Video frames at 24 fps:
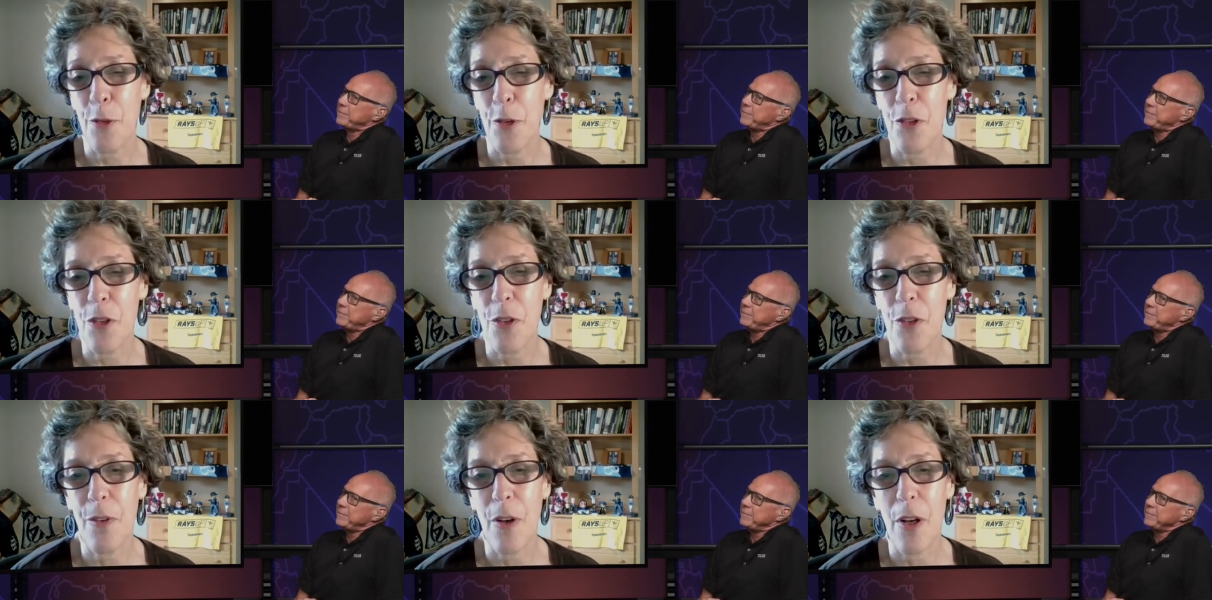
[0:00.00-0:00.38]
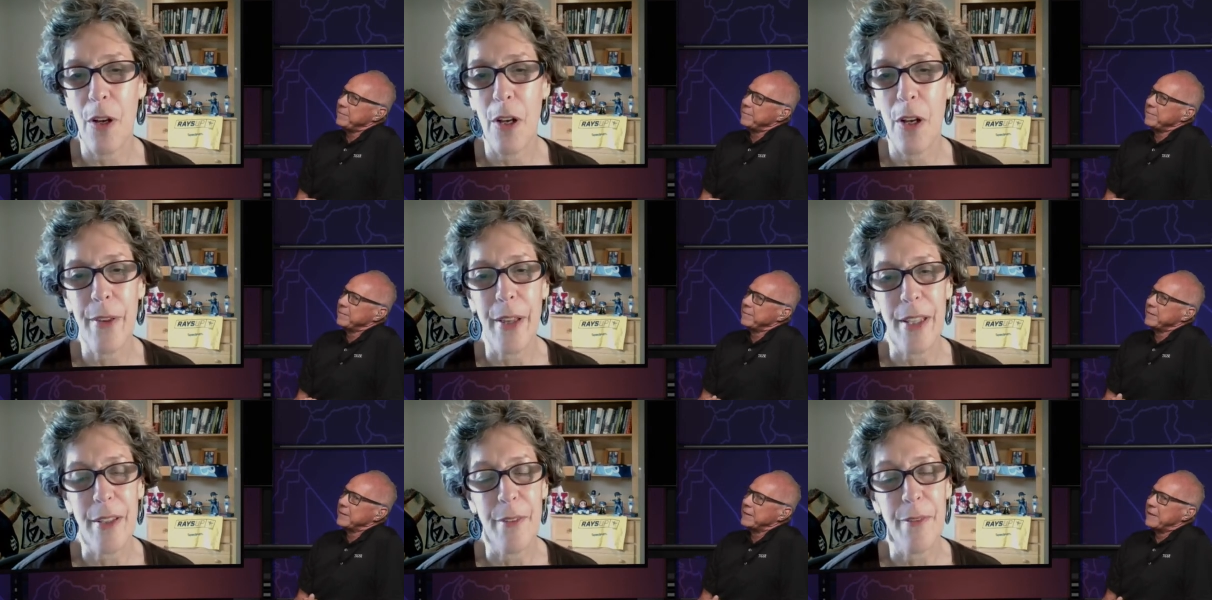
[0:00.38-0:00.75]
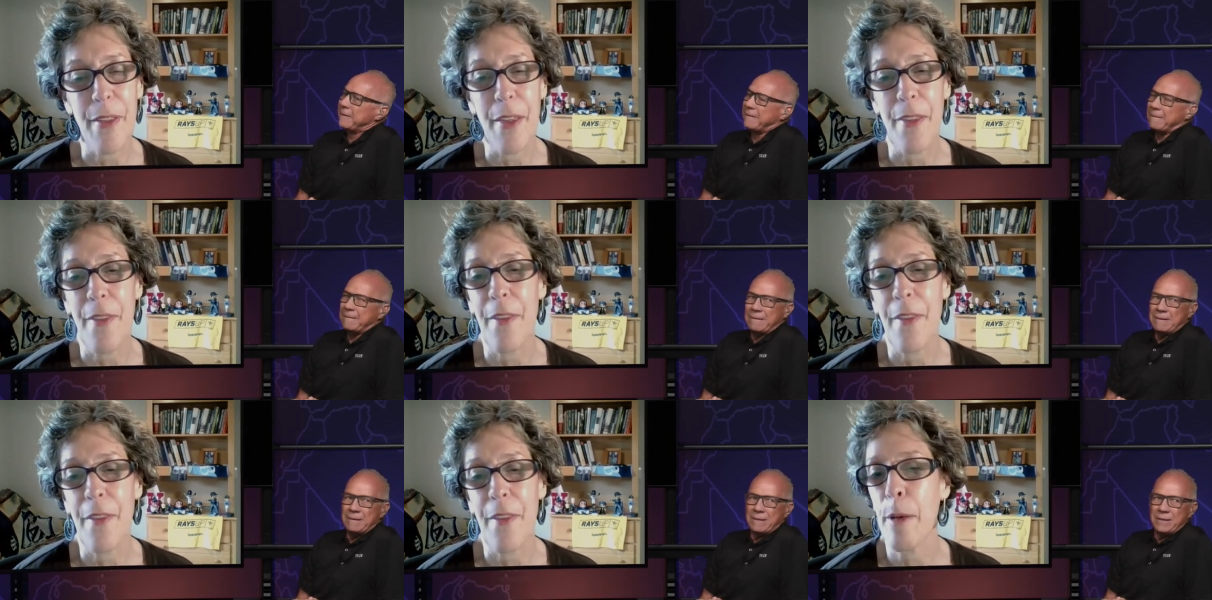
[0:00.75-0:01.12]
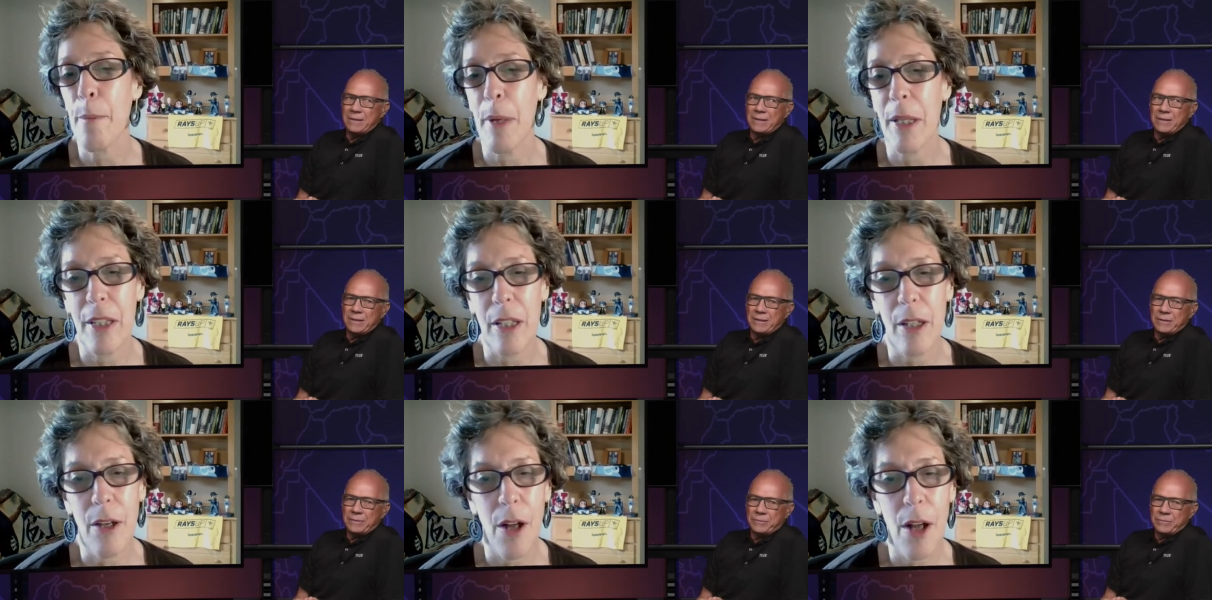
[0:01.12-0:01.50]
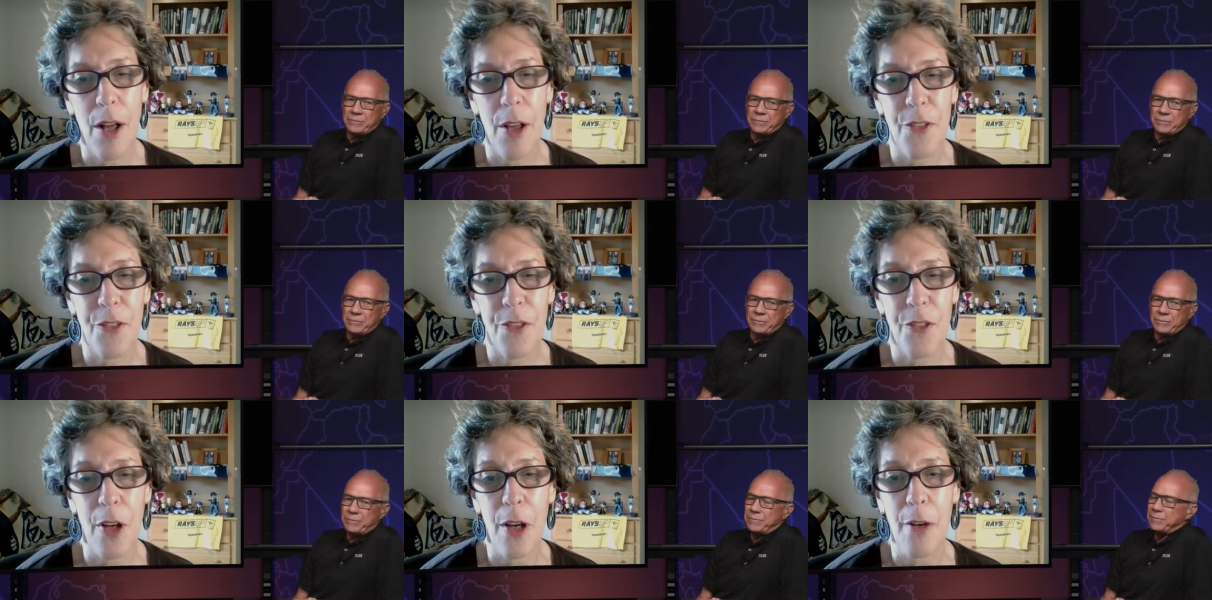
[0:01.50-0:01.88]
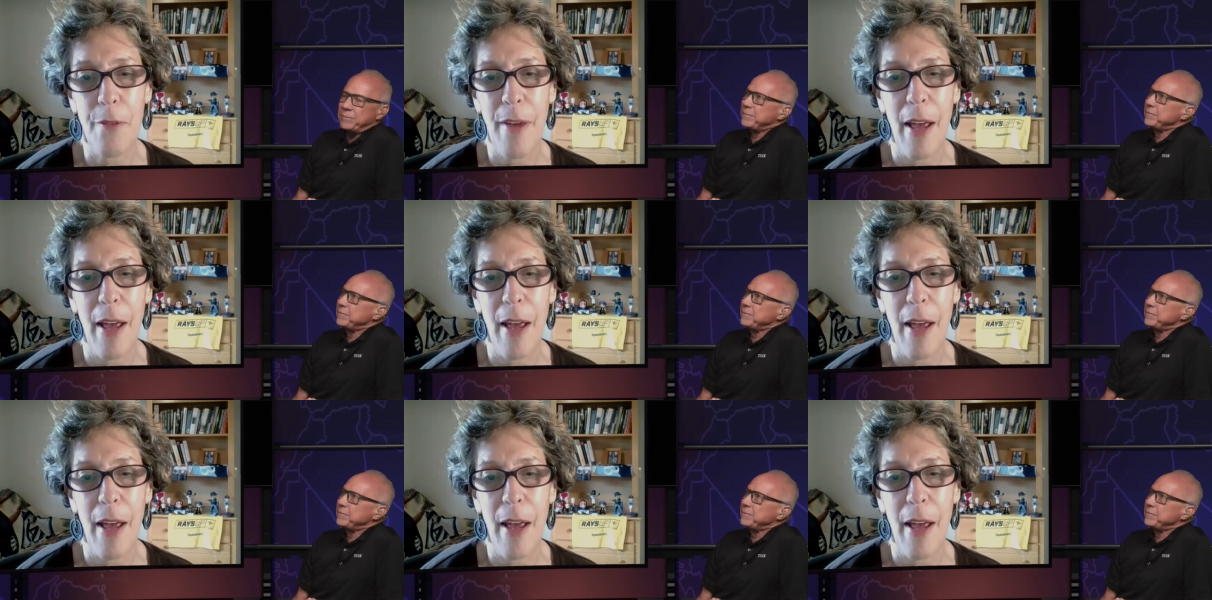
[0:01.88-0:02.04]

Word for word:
Speaker 1: first of all, that if they think about the cost of